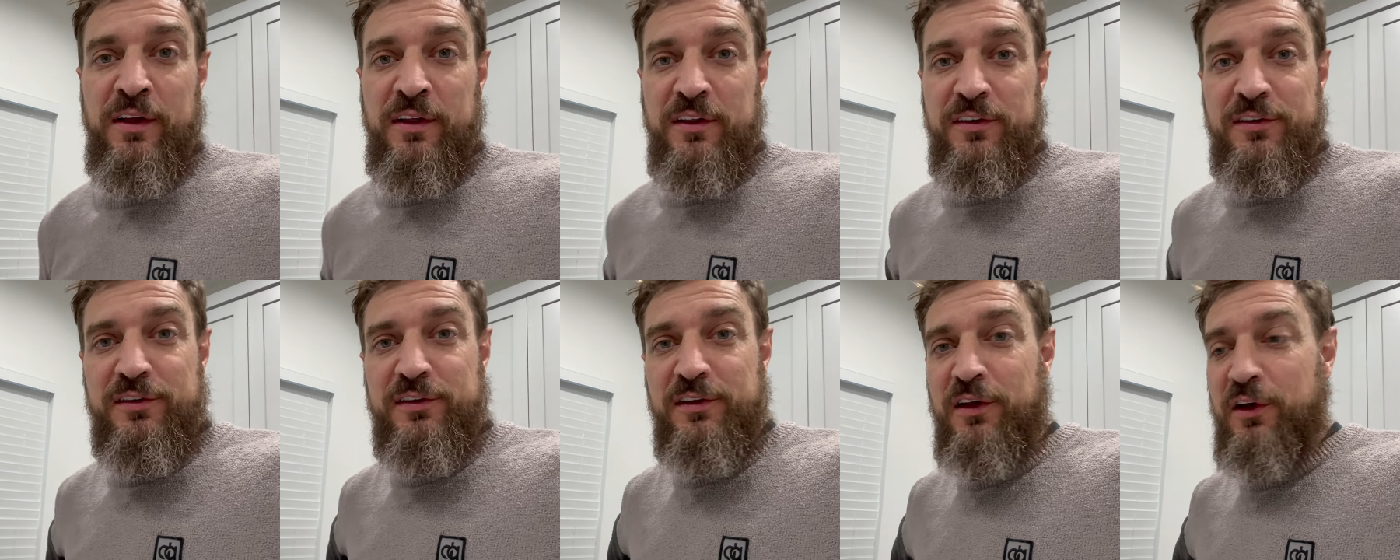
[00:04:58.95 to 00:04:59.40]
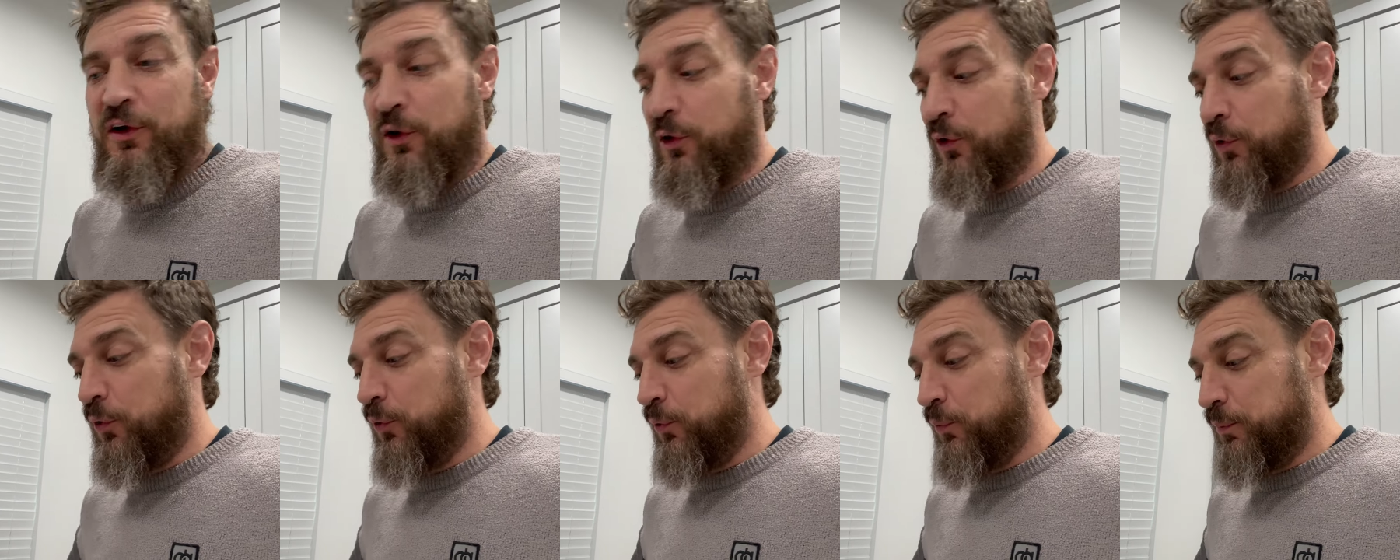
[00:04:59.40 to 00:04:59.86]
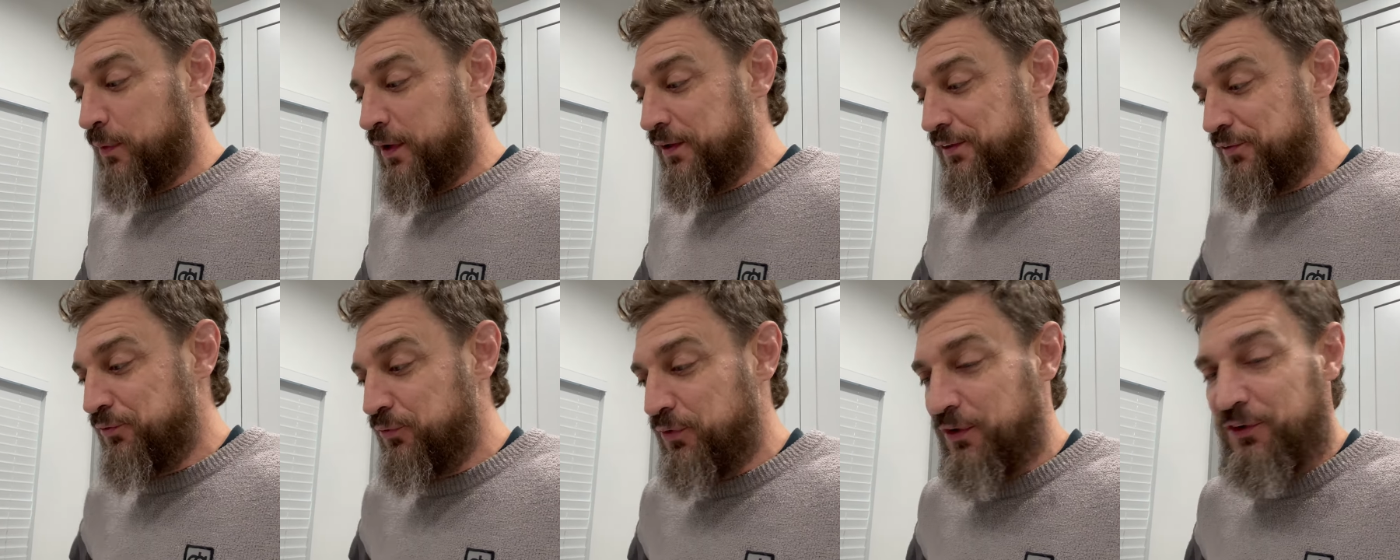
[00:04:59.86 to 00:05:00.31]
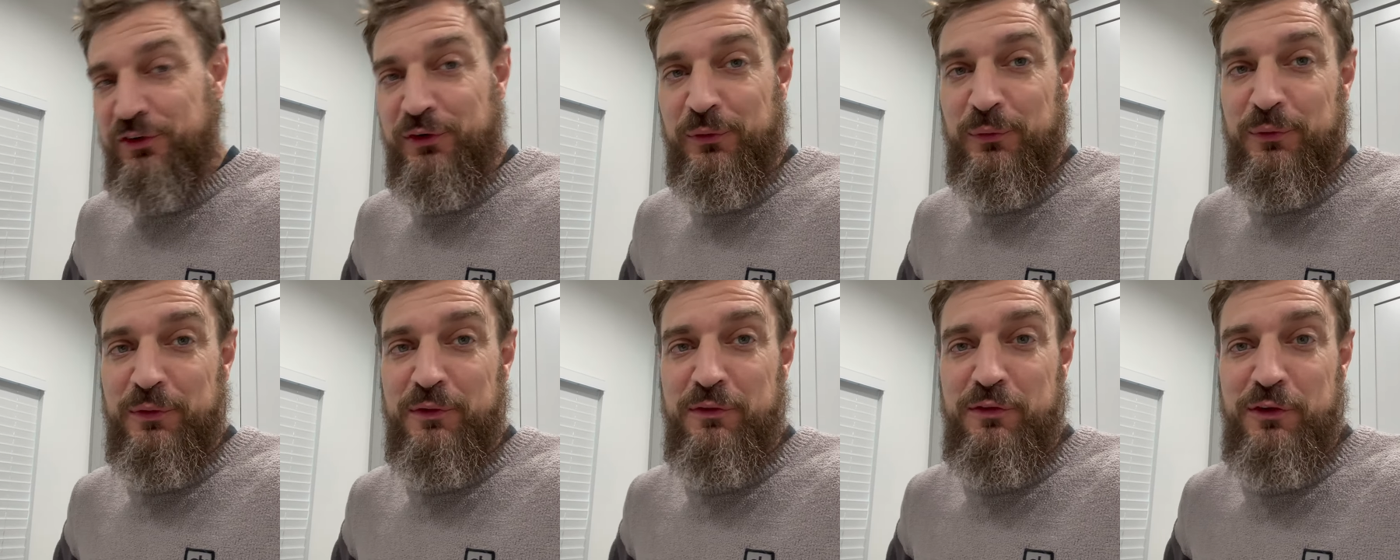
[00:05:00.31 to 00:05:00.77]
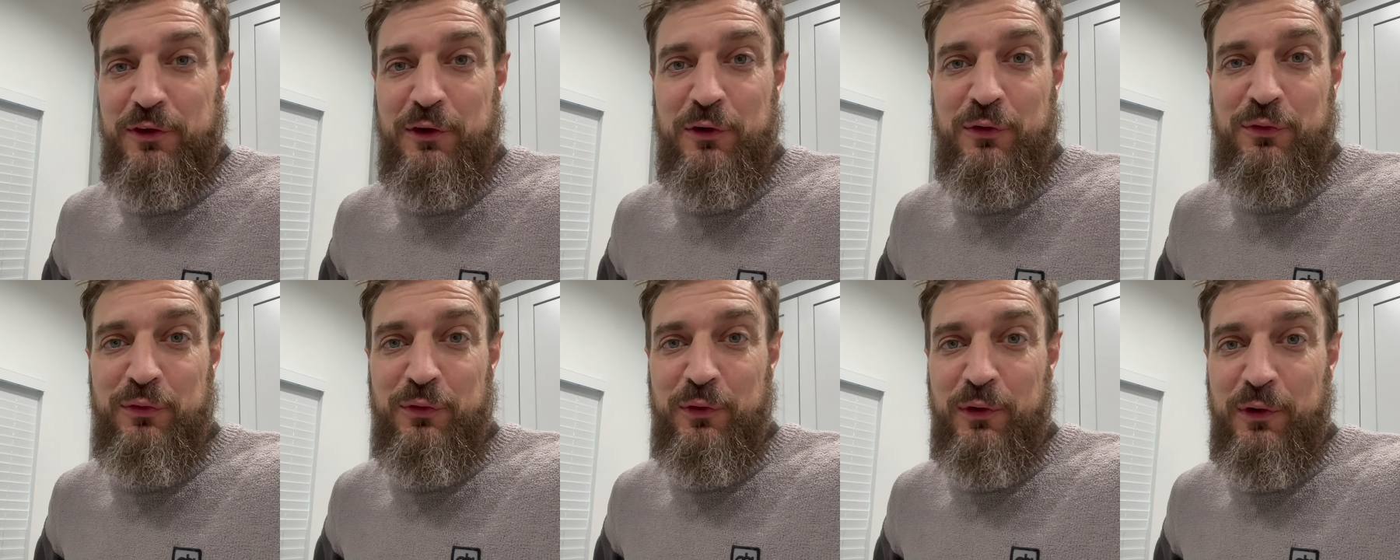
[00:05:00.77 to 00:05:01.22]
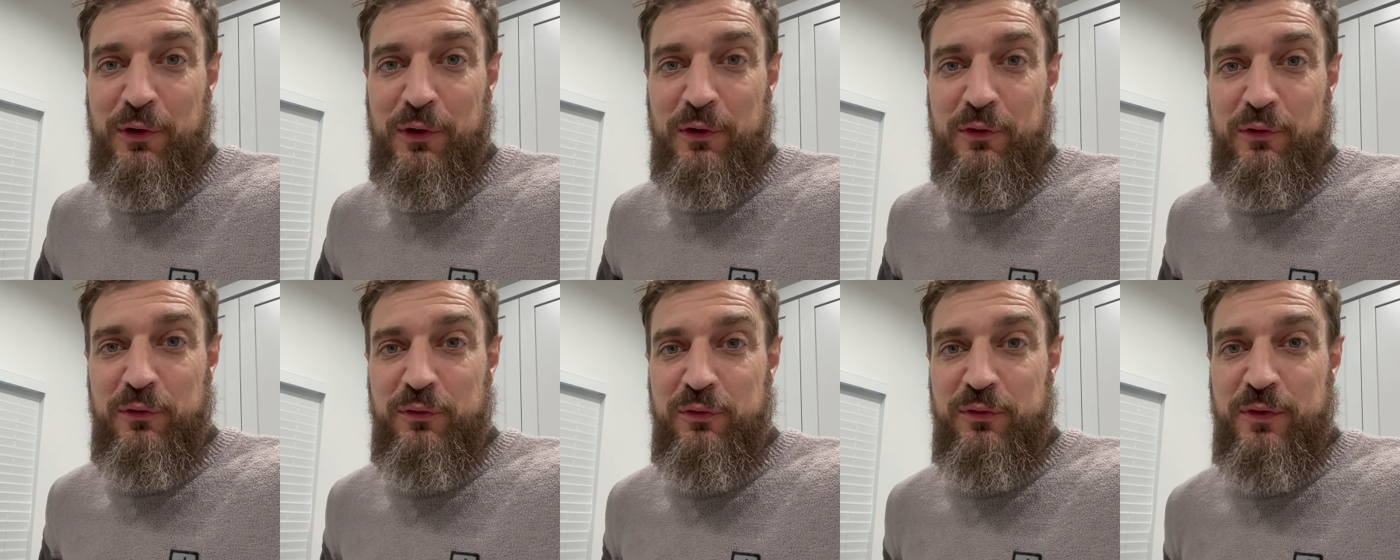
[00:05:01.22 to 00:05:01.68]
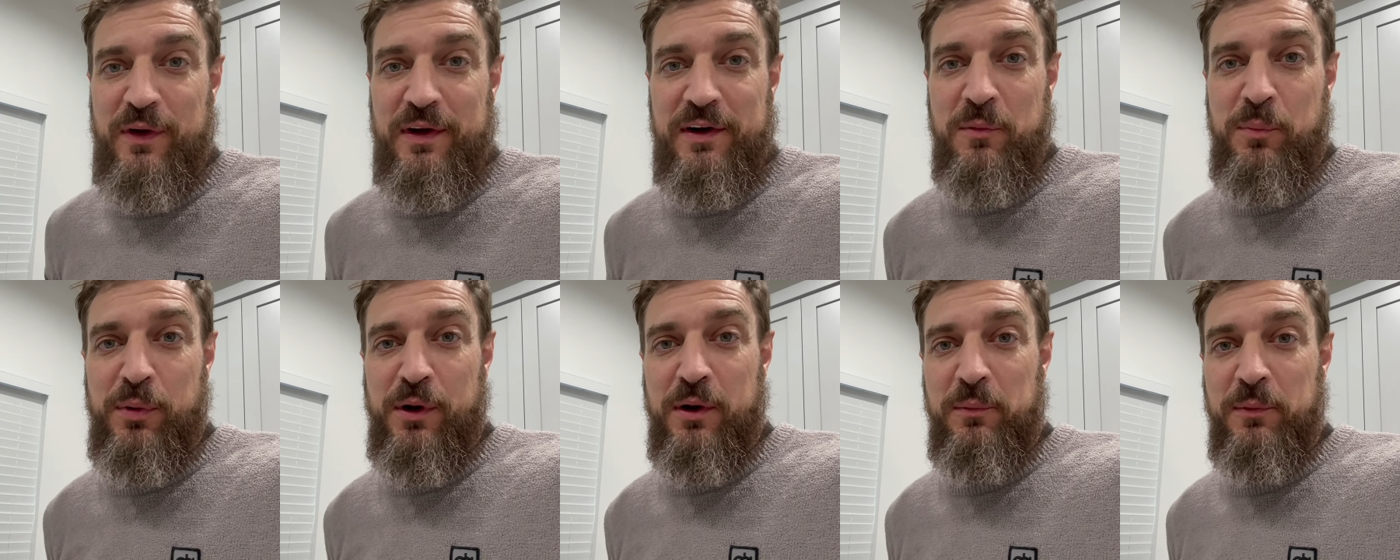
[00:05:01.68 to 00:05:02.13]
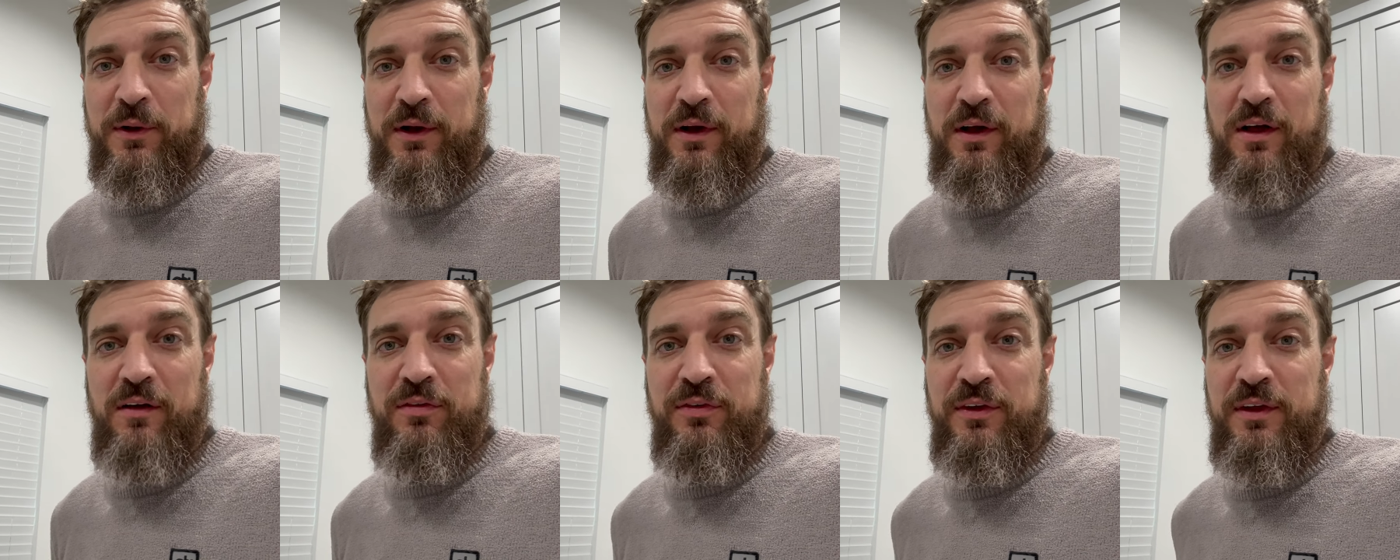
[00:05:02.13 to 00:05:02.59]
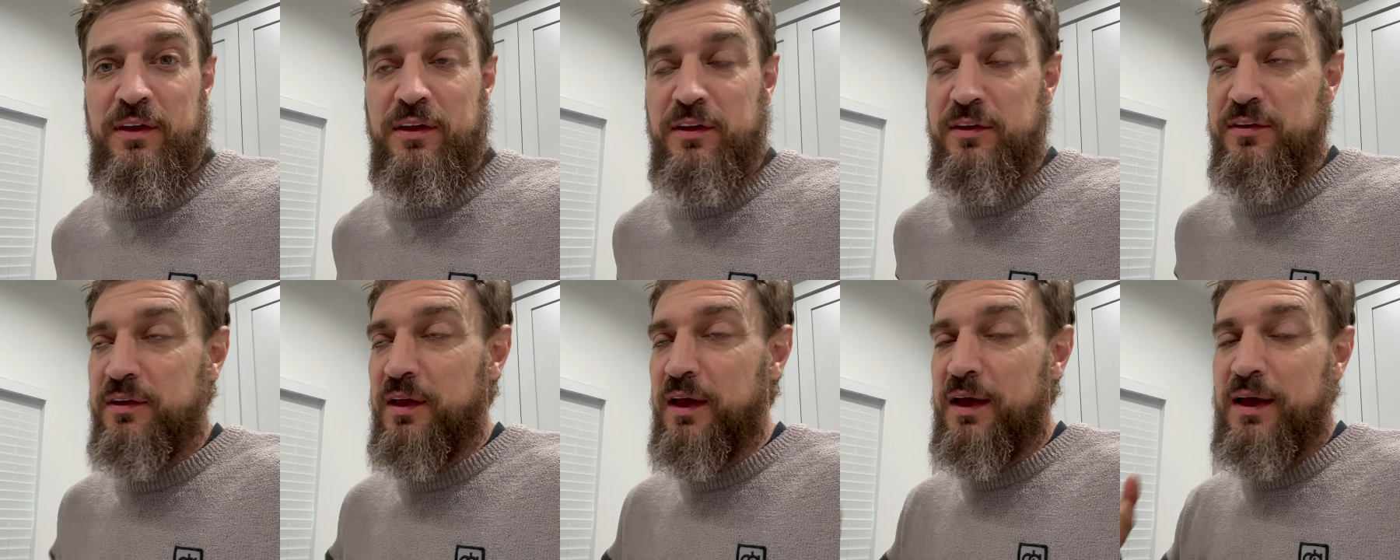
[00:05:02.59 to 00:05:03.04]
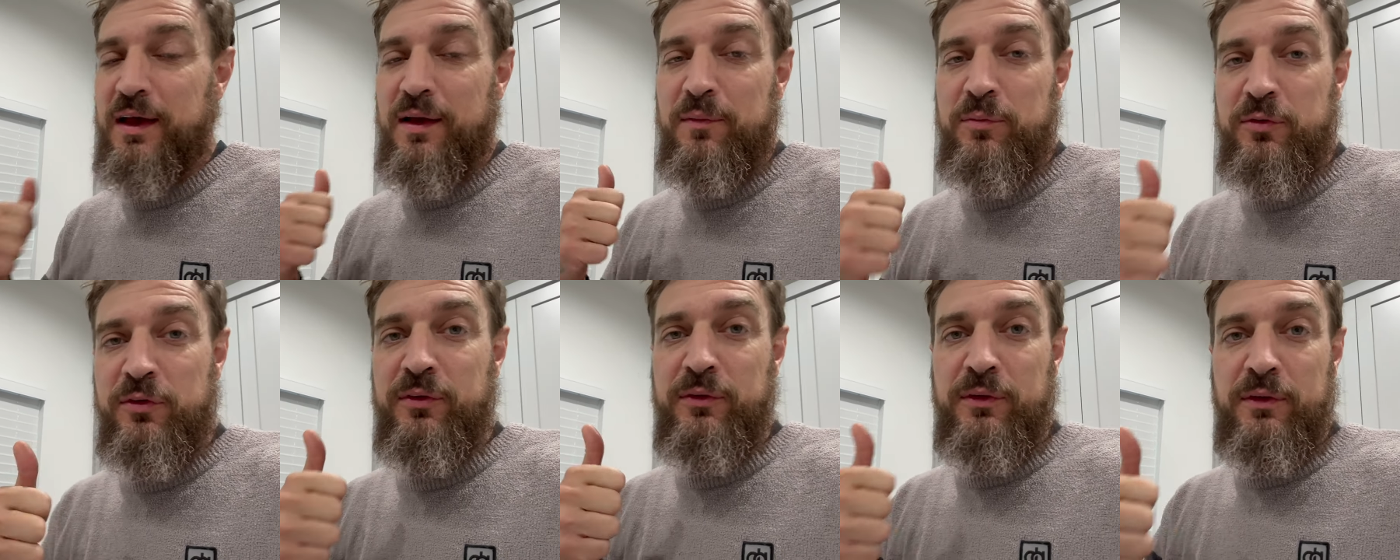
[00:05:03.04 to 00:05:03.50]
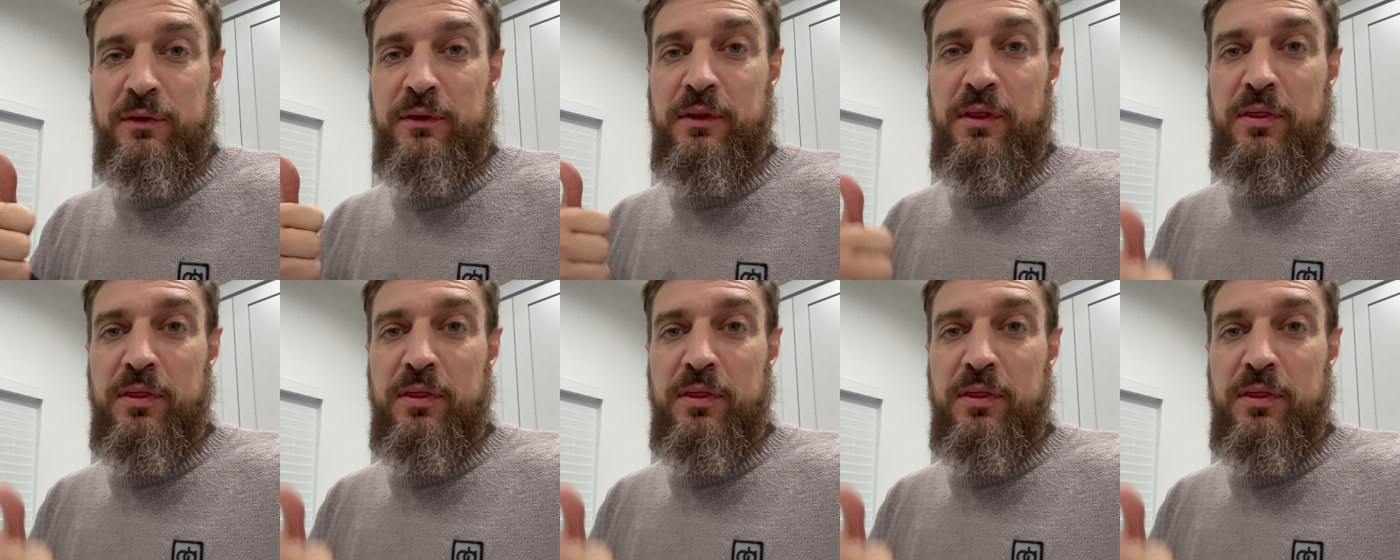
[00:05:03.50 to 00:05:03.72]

So my official review for Fire Department Coffee is absolutely